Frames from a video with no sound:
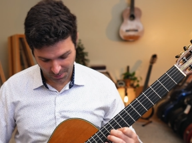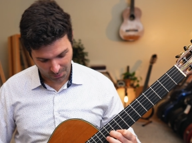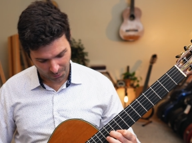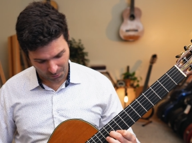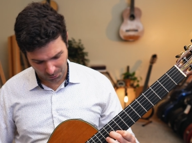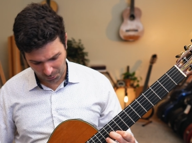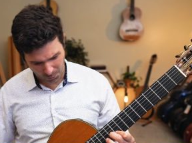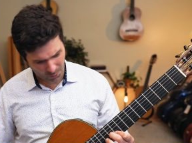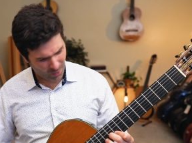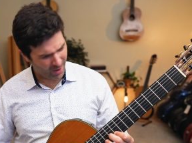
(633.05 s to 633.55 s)

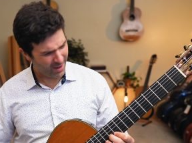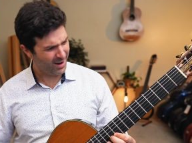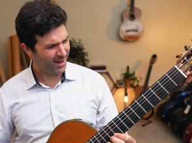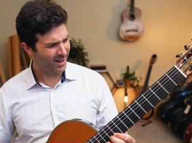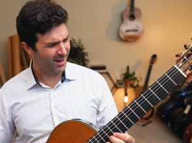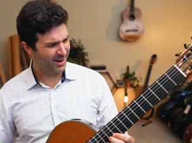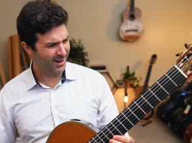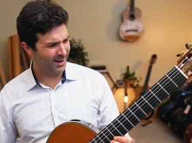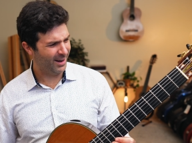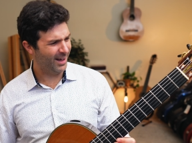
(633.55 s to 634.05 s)
What
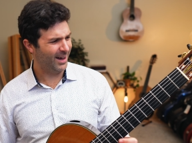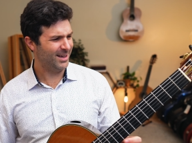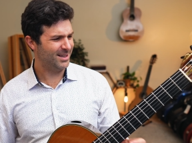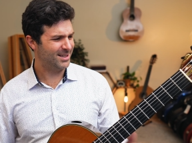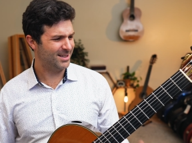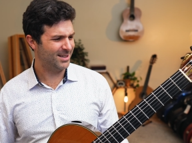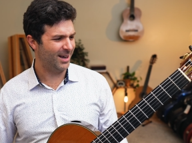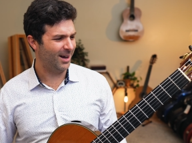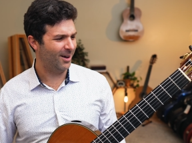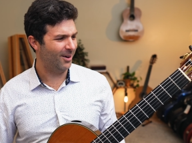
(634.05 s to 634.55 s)
a nice
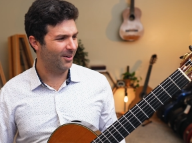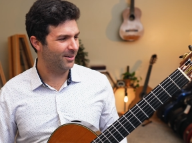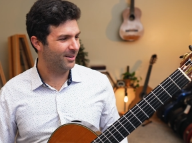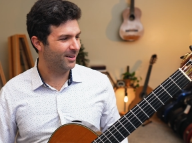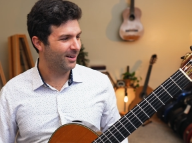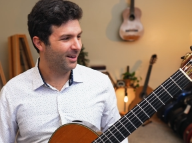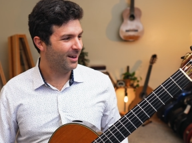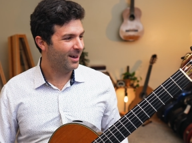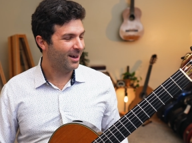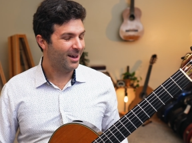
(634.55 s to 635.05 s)
sound.
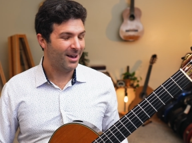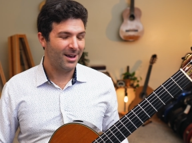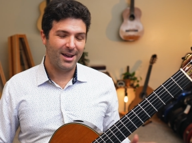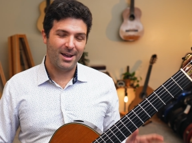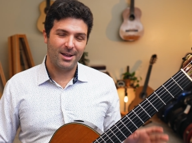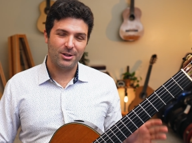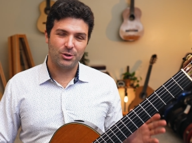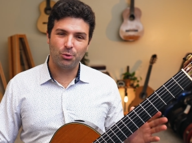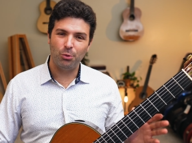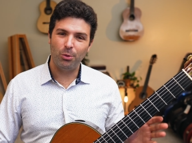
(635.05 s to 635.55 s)
It's